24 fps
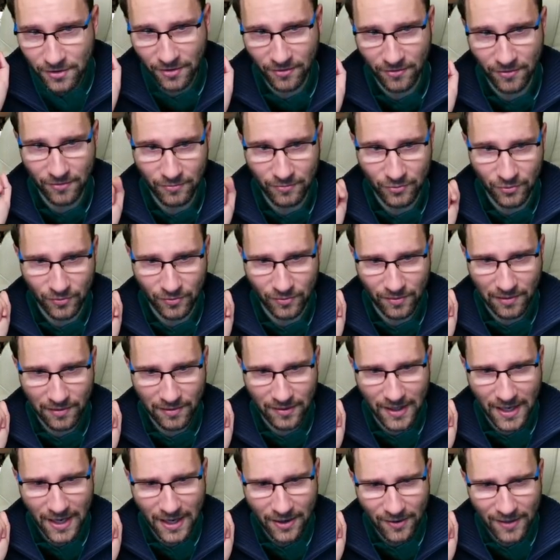
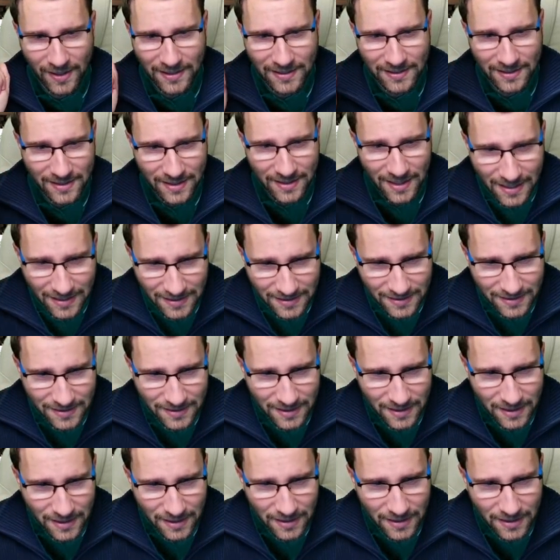reboot, there is
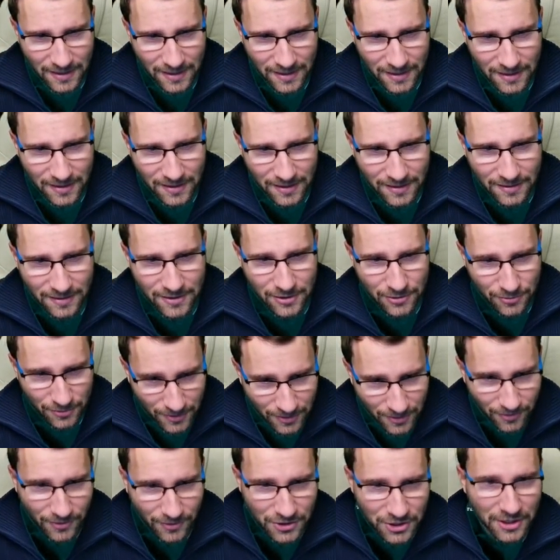this
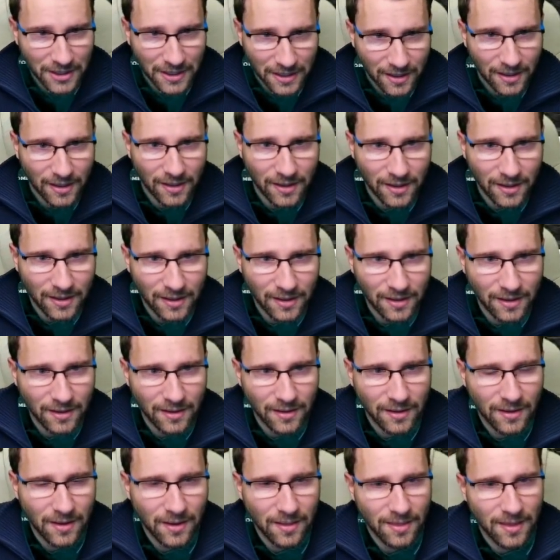trilogy
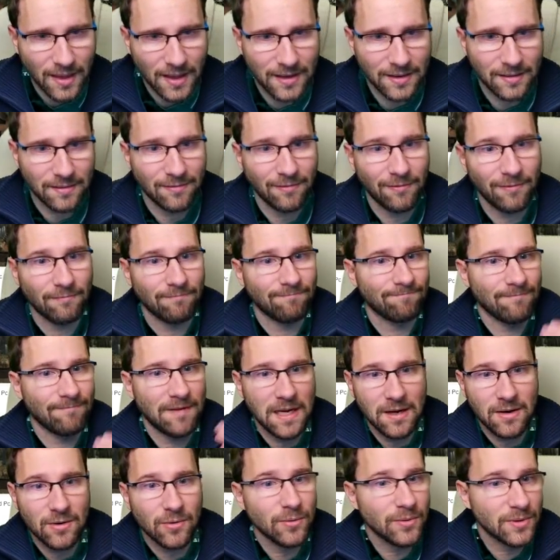that
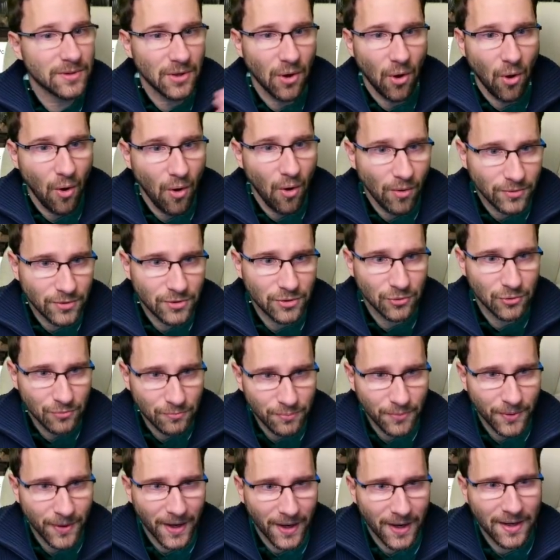includes all Tomb
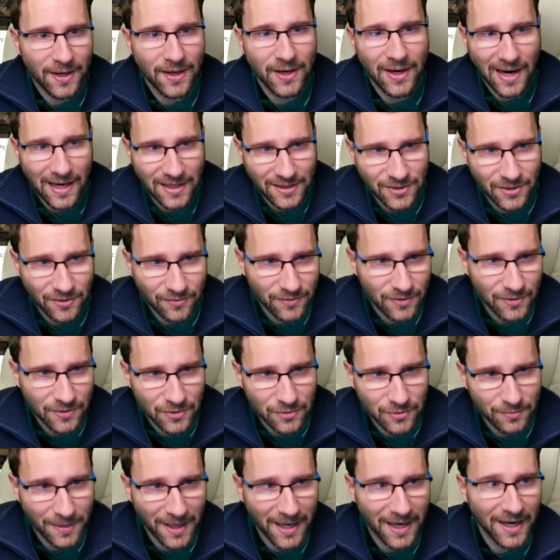Raider, Rise of the
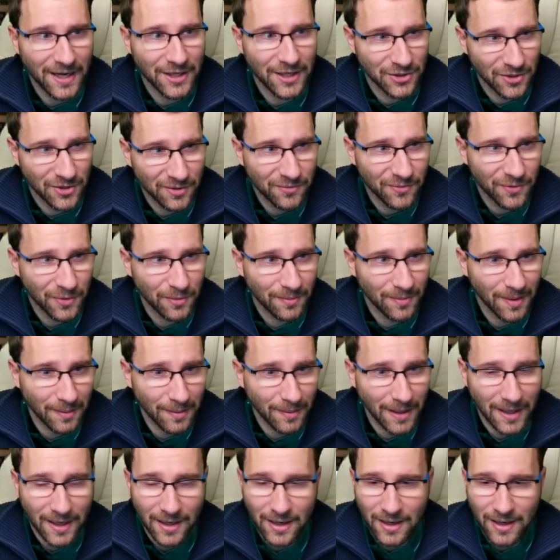Tomb Raider, and of Raider.